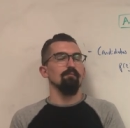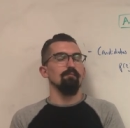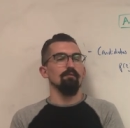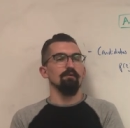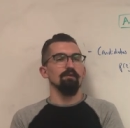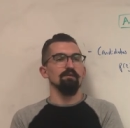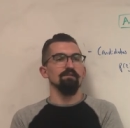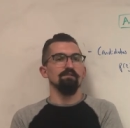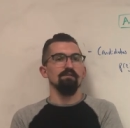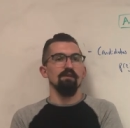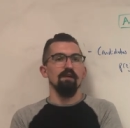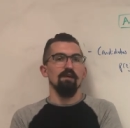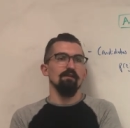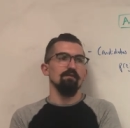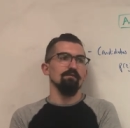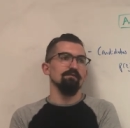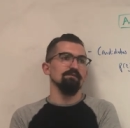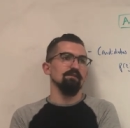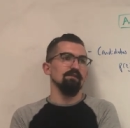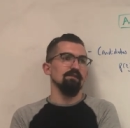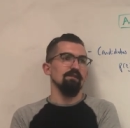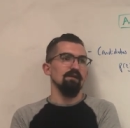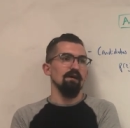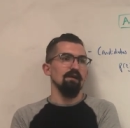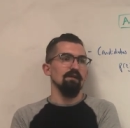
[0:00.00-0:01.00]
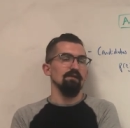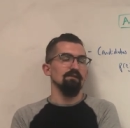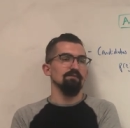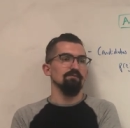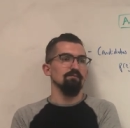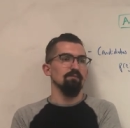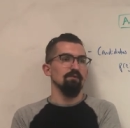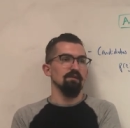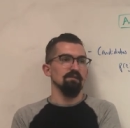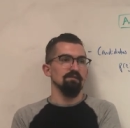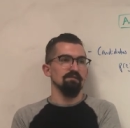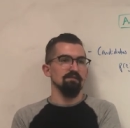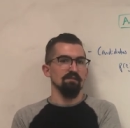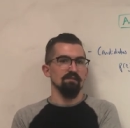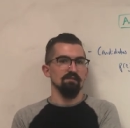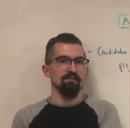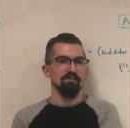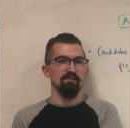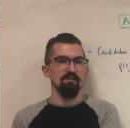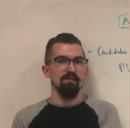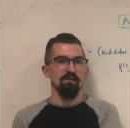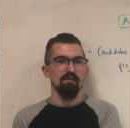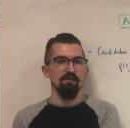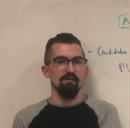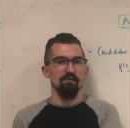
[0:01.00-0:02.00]
Bernie Sanders did that in
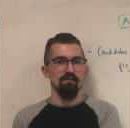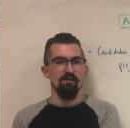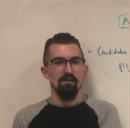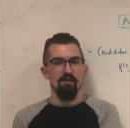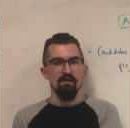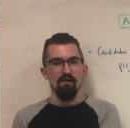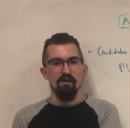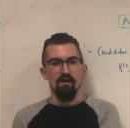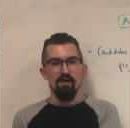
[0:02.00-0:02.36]
2016